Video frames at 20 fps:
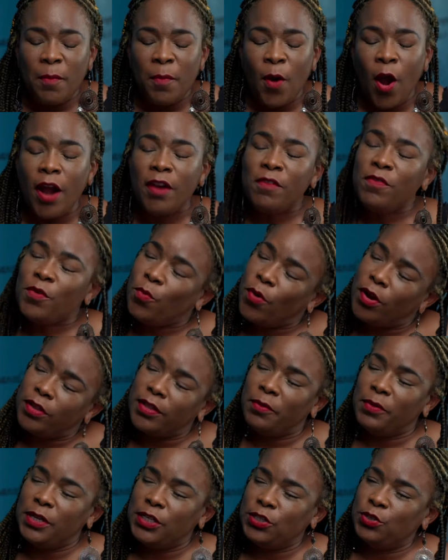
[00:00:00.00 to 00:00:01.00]
part of the work
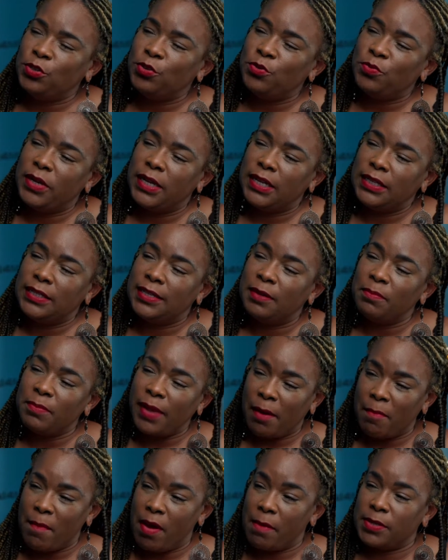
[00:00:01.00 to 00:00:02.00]
that we do with Dem
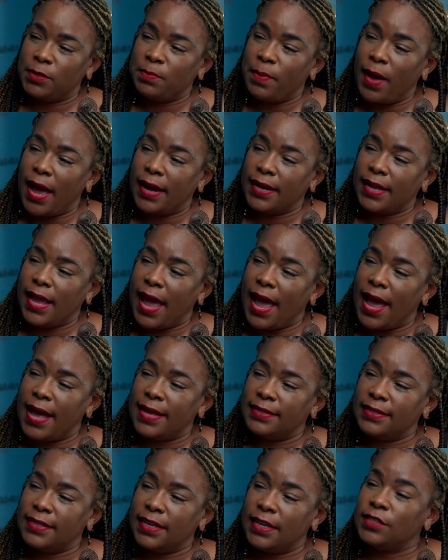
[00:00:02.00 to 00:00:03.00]
Black Mamas
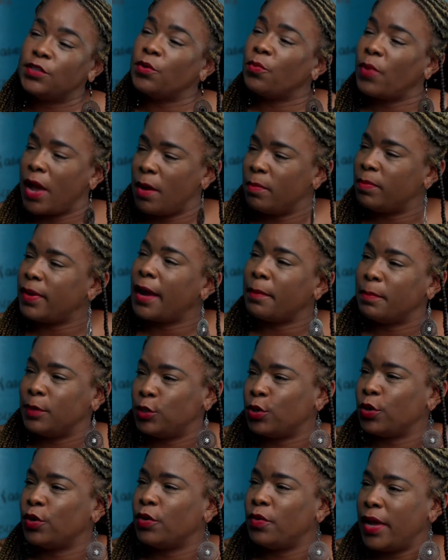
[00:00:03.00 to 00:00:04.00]
podcast is around Black
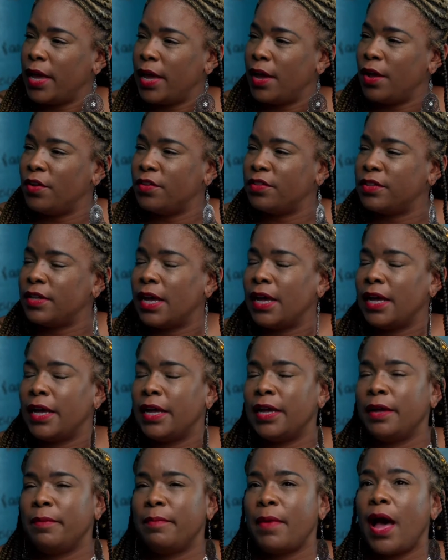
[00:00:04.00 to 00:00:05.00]
maternal health.
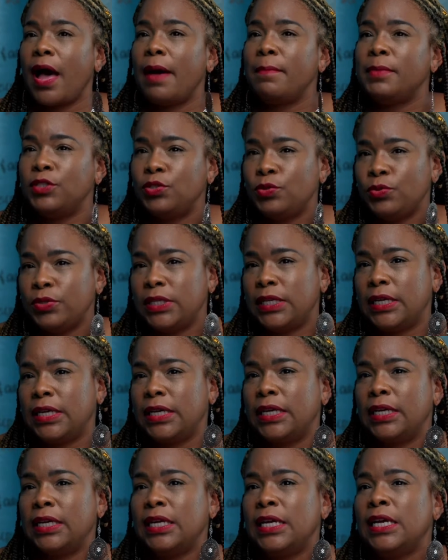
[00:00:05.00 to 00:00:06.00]
I'm a
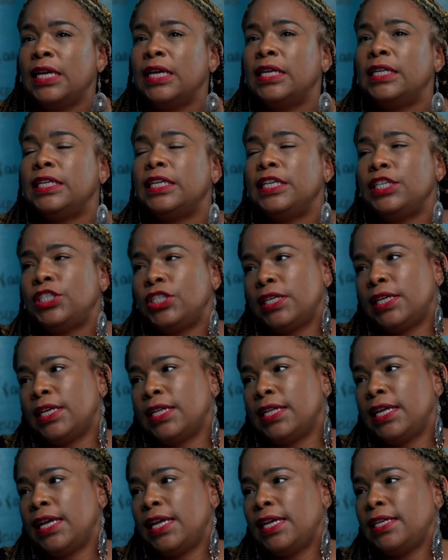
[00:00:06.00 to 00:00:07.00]
doula. Nikisha
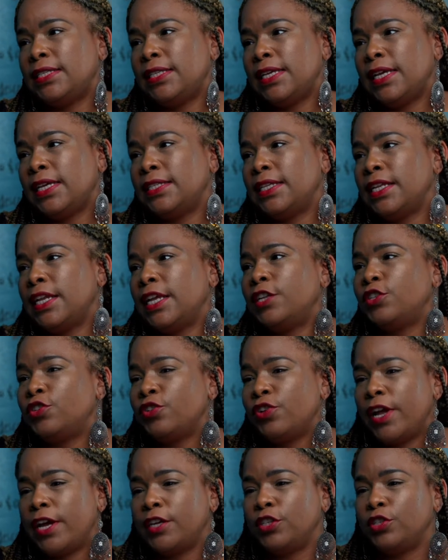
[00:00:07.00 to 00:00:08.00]
Killings is an
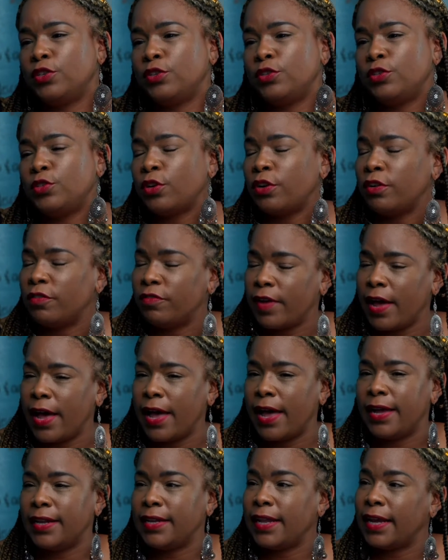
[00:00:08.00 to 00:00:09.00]
international
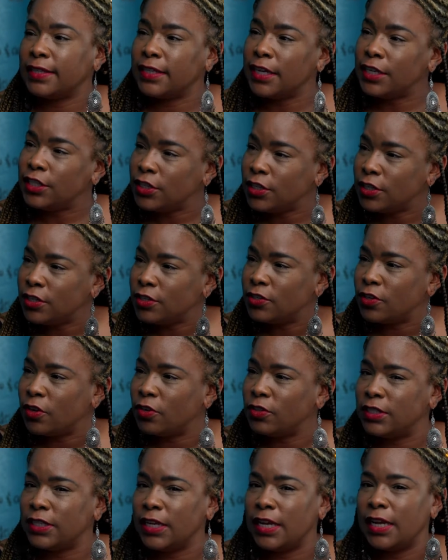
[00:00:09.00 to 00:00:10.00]
certified lactation
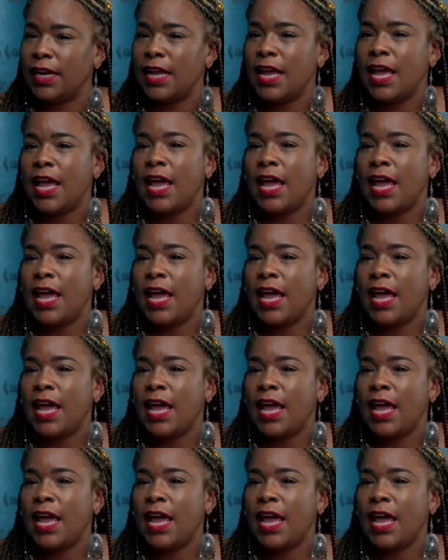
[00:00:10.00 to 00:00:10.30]
consultant,